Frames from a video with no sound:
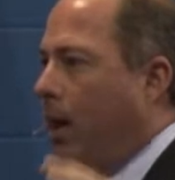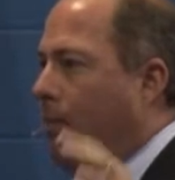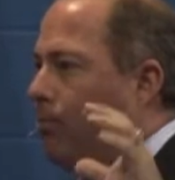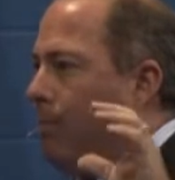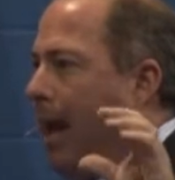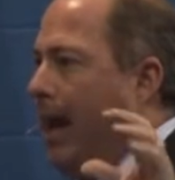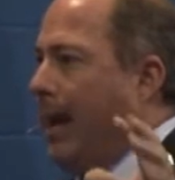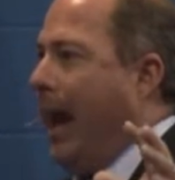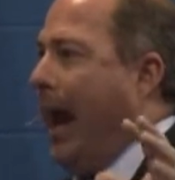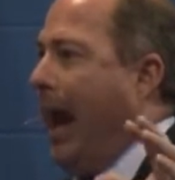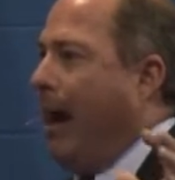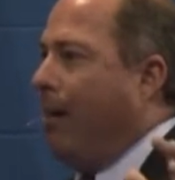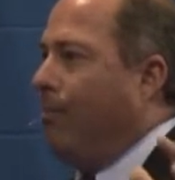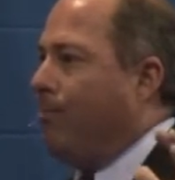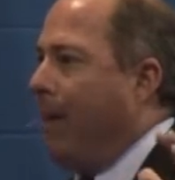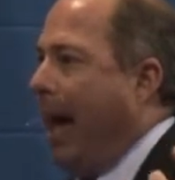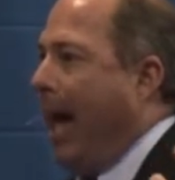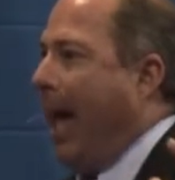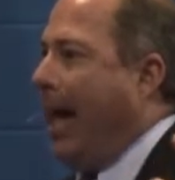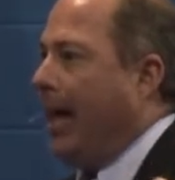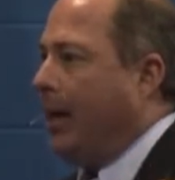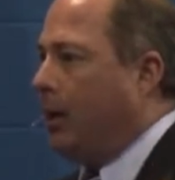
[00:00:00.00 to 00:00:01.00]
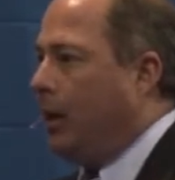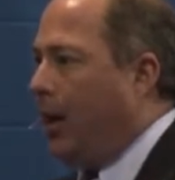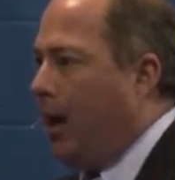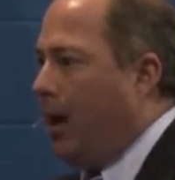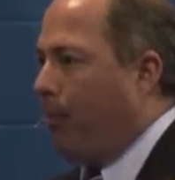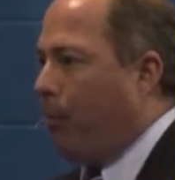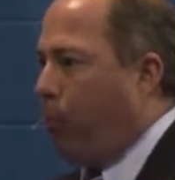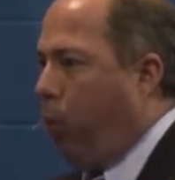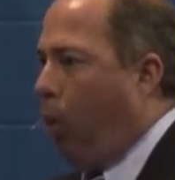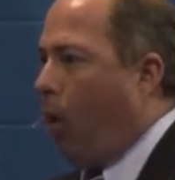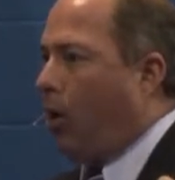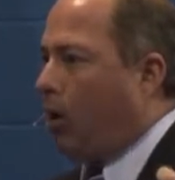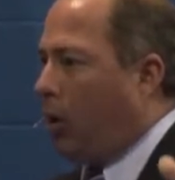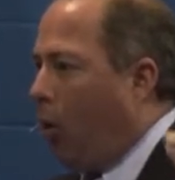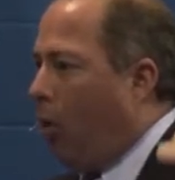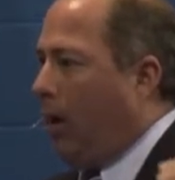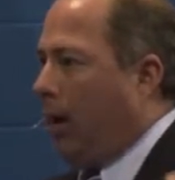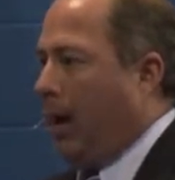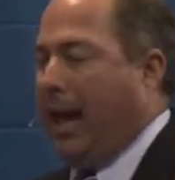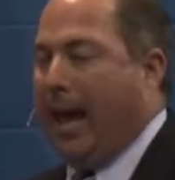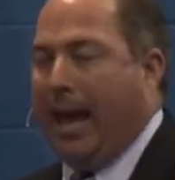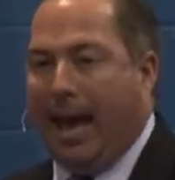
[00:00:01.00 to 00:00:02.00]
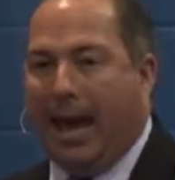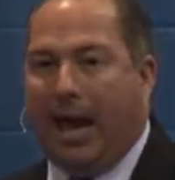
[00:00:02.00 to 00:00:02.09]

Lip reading: done made our mind up. We're going to